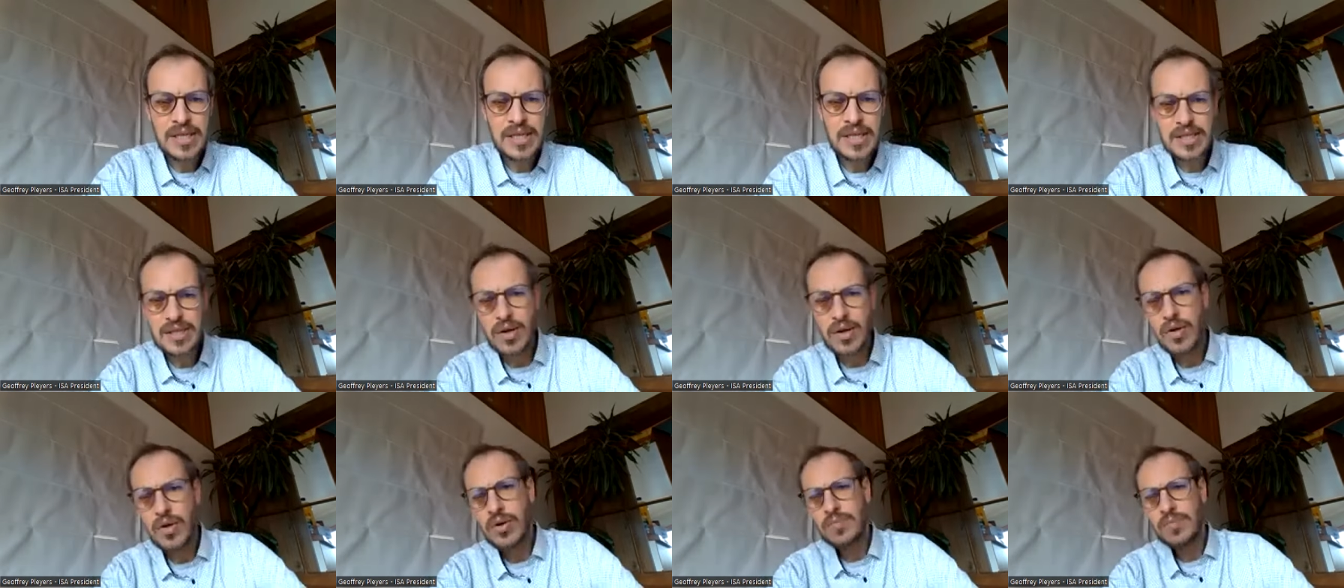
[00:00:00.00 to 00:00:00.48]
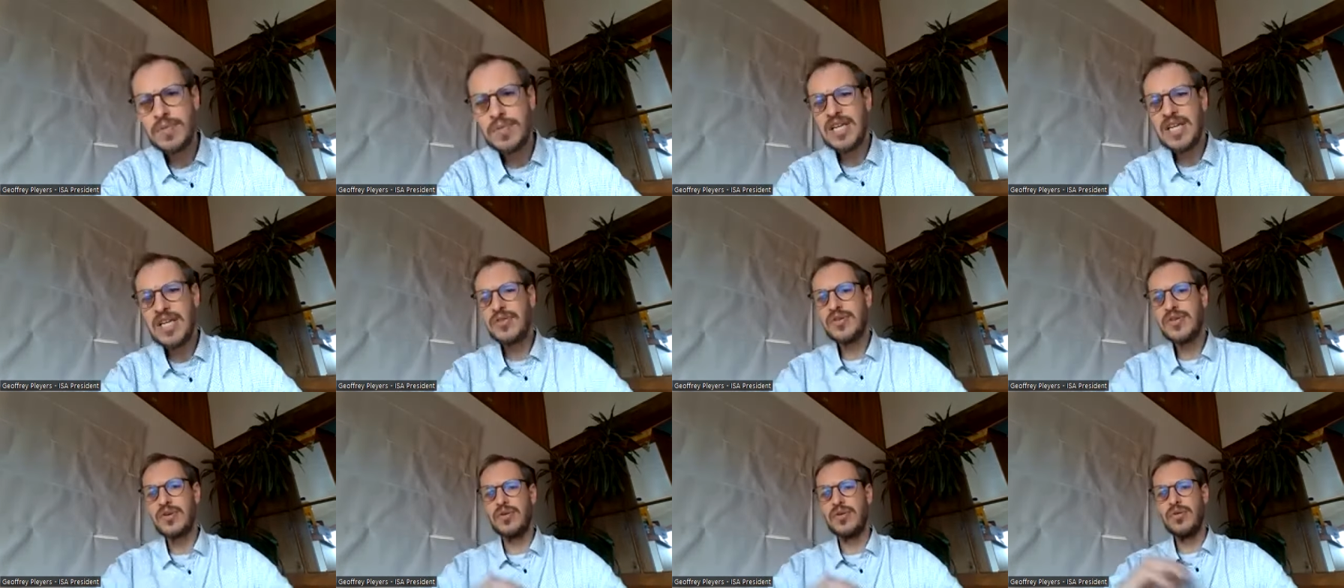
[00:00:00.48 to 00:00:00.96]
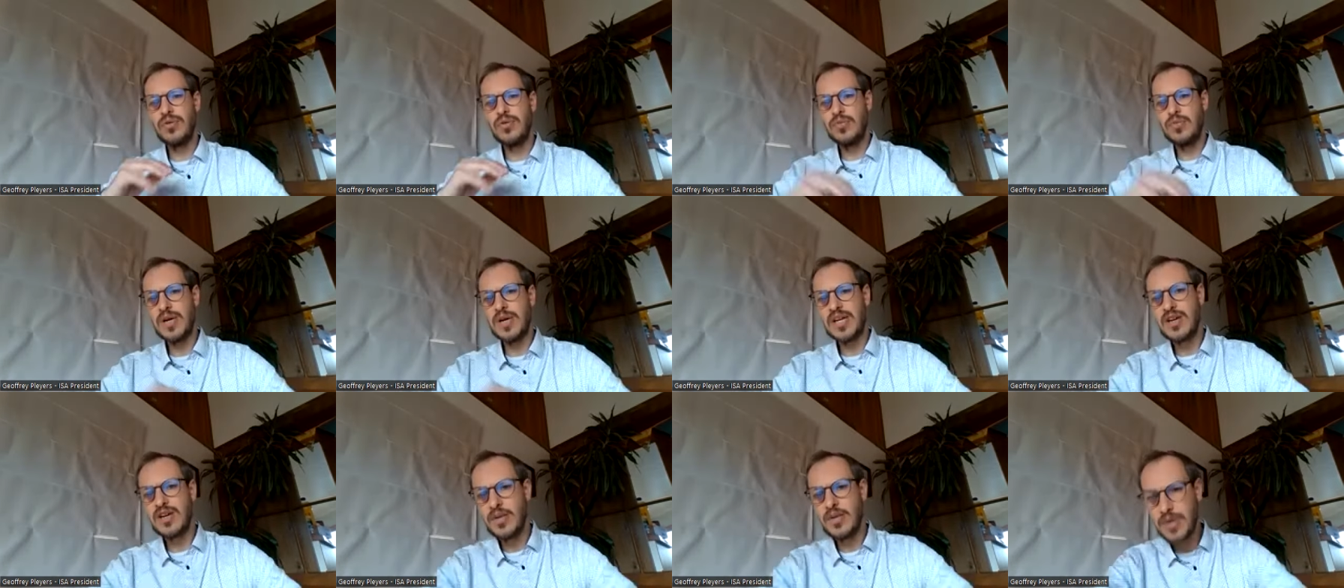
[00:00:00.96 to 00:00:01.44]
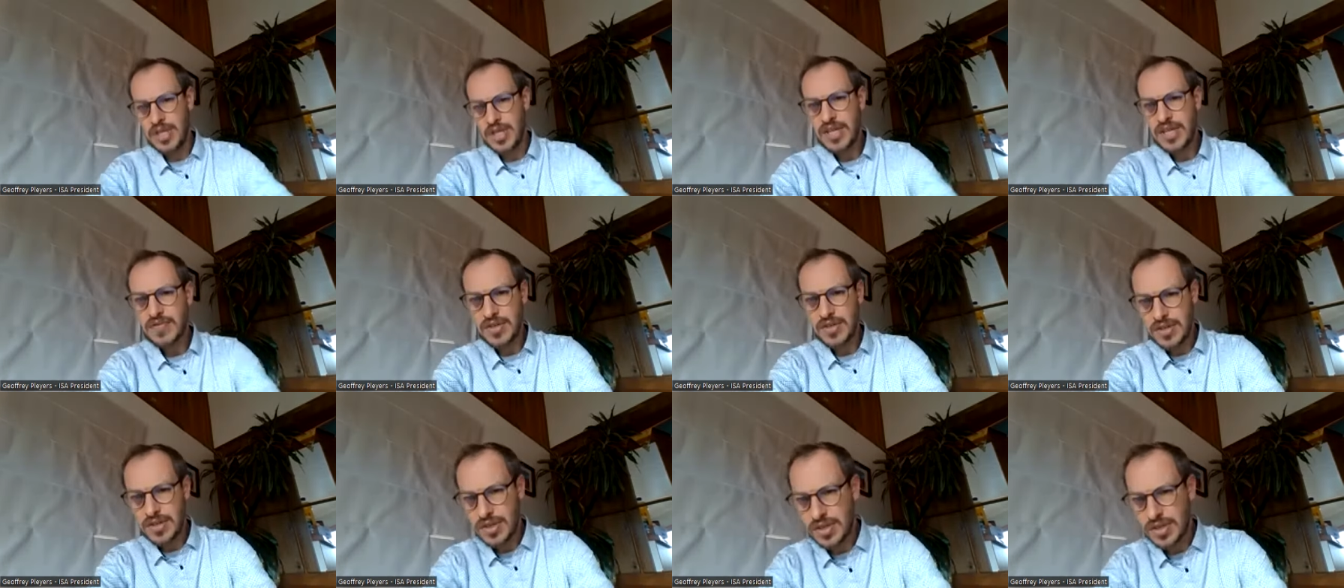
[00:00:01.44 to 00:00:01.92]
This all built a global
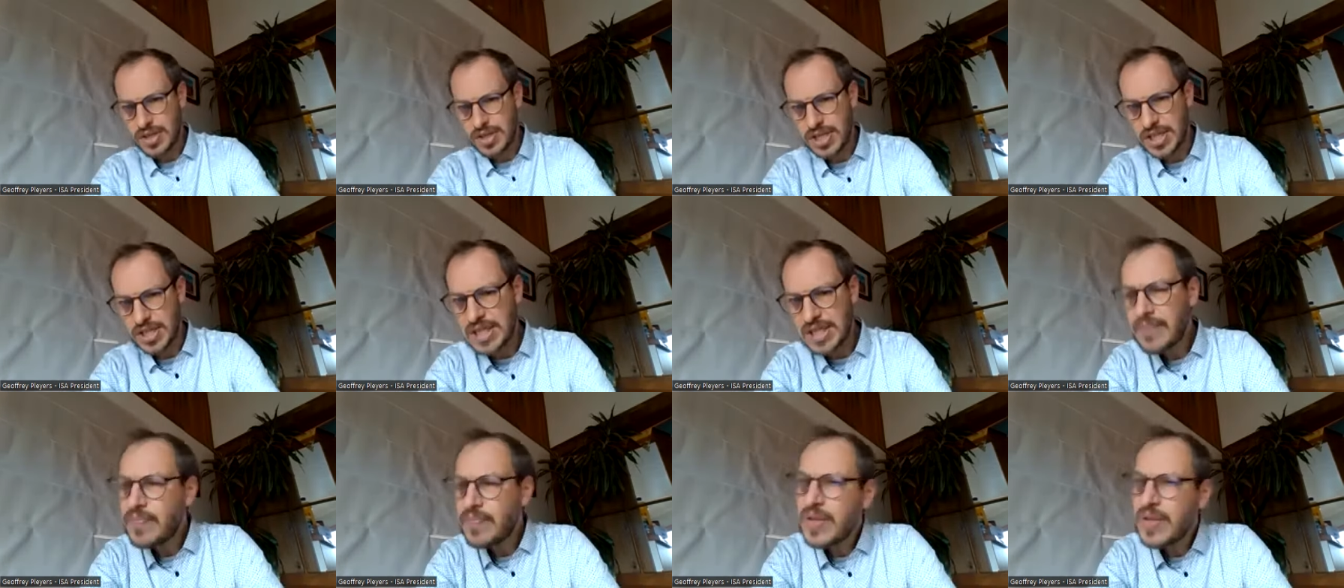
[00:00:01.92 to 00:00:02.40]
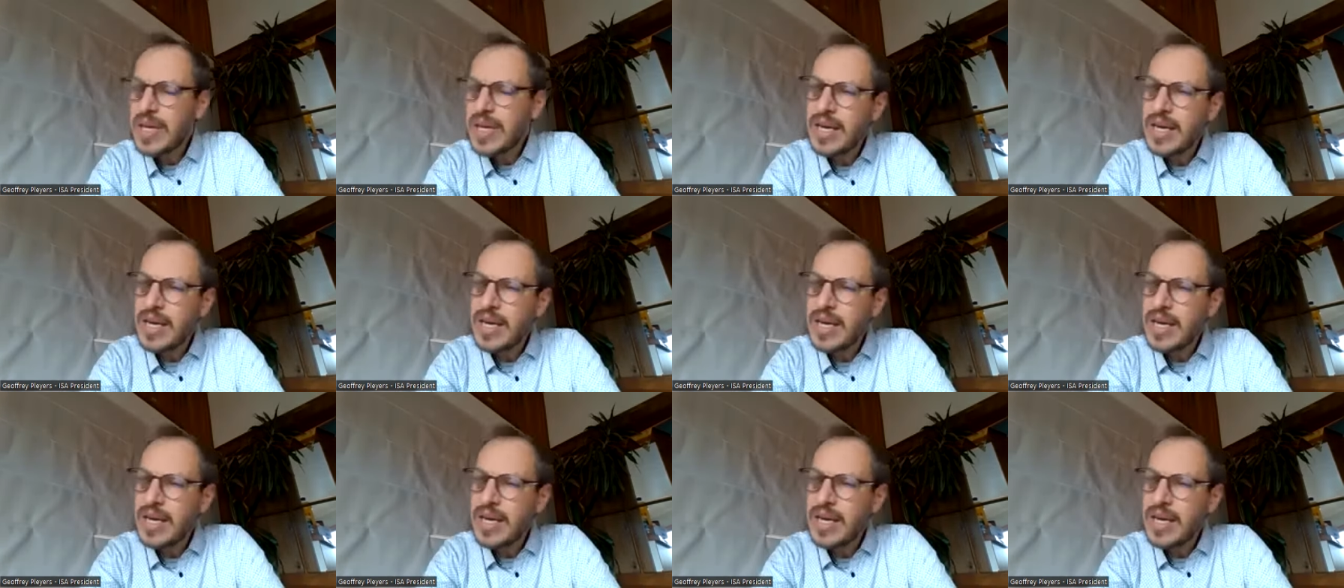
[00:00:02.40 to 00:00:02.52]
community of sociologists.